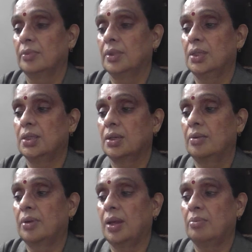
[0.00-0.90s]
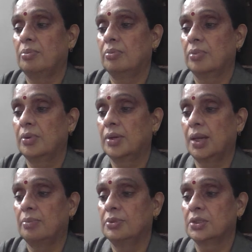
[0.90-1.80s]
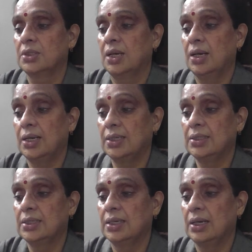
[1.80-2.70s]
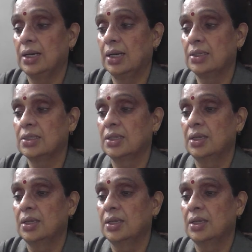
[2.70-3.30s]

Then grab, grabbed. Hug, hugged.